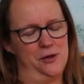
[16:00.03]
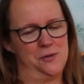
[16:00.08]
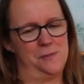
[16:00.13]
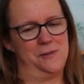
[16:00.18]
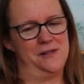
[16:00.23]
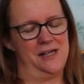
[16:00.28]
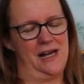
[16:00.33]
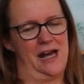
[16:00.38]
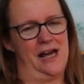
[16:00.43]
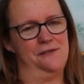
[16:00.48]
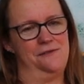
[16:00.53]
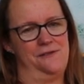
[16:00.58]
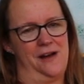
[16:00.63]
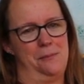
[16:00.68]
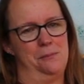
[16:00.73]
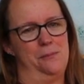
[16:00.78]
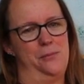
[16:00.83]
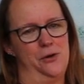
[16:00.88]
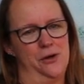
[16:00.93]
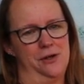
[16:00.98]
husband and I
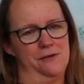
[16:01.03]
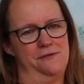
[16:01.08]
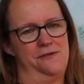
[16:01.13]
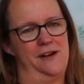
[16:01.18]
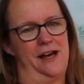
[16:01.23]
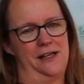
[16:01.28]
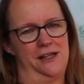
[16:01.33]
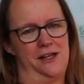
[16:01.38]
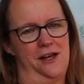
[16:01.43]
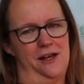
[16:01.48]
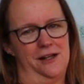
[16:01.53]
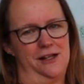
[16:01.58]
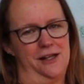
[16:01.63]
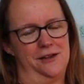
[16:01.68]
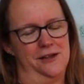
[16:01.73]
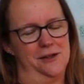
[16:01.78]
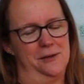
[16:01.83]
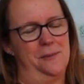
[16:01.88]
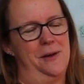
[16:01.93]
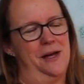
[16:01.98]
fanboy and
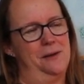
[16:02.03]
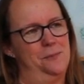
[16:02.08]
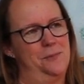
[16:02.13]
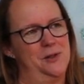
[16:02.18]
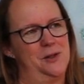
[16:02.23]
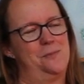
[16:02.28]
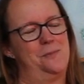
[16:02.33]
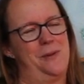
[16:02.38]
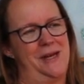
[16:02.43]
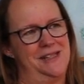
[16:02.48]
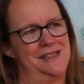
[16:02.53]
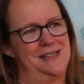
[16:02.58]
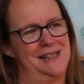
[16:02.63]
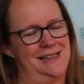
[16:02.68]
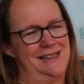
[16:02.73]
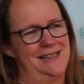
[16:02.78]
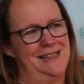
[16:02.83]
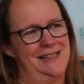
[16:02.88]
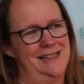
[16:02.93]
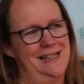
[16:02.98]
fangirling them, and just
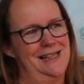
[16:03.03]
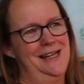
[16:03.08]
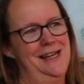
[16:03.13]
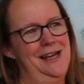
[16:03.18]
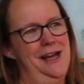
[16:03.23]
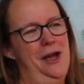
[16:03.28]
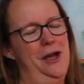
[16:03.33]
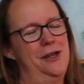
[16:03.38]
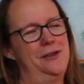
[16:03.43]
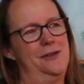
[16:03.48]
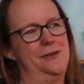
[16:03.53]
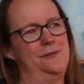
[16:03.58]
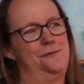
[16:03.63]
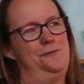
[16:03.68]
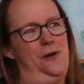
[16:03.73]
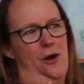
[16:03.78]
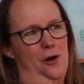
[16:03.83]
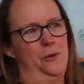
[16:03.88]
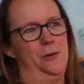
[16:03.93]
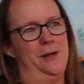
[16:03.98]
basically
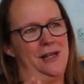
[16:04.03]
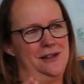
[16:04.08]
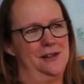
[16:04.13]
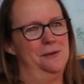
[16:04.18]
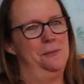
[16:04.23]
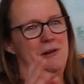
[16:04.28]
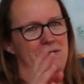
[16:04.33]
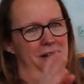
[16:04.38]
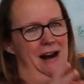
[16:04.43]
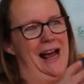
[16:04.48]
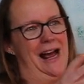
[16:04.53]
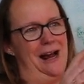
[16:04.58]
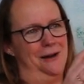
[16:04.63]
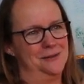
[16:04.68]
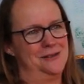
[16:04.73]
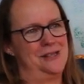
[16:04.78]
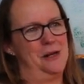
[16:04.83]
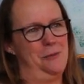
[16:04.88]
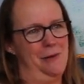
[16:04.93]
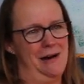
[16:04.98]
following them
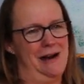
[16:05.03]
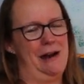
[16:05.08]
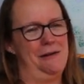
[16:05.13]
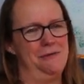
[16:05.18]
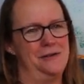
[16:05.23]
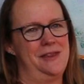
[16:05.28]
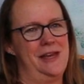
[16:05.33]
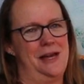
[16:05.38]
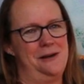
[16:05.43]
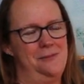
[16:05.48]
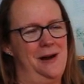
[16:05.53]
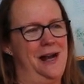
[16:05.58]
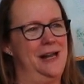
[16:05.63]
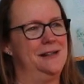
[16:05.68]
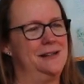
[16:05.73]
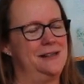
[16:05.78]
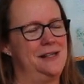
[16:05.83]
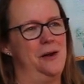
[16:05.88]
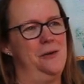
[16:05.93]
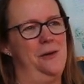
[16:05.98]
around to wherever they
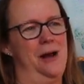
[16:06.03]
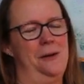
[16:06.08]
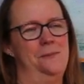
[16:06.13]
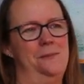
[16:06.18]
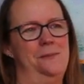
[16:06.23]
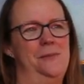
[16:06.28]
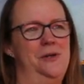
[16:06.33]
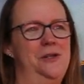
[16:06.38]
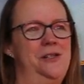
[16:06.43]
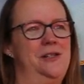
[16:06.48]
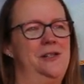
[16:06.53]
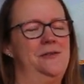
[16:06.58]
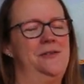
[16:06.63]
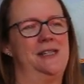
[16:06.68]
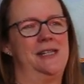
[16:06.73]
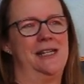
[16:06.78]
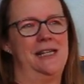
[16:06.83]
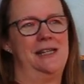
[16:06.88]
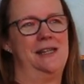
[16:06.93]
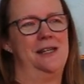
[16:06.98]
went. So I must have
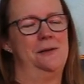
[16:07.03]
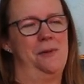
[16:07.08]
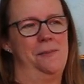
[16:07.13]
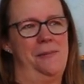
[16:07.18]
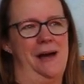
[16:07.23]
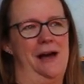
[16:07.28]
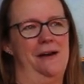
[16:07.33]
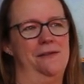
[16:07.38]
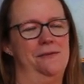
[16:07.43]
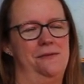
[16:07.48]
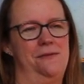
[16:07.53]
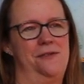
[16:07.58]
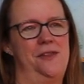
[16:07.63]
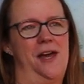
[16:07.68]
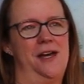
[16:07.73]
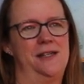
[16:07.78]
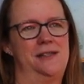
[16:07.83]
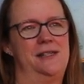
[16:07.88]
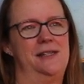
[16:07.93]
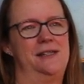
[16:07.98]
seen them about
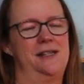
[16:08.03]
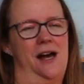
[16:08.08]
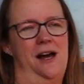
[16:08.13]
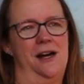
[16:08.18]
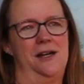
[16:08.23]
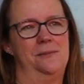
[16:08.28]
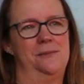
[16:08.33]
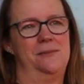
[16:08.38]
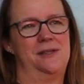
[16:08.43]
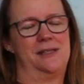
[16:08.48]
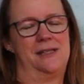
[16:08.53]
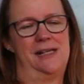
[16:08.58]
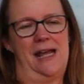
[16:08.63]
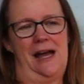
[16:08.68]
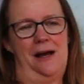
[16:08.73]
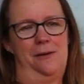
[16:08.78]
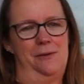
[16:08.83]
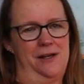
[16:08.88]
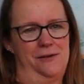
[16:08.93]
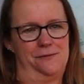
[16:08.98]
30 times
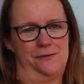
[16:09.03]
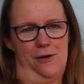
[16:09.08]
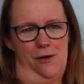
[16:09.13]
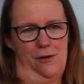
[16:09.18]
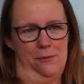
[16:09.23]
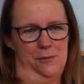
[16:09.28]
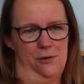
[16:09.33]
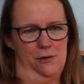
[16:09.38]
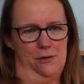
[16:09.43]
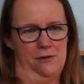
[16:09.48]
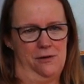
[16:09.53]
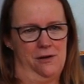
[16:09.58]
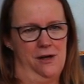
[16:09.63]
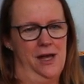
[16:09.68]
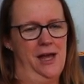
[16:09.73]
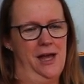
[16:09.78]
now, if not more.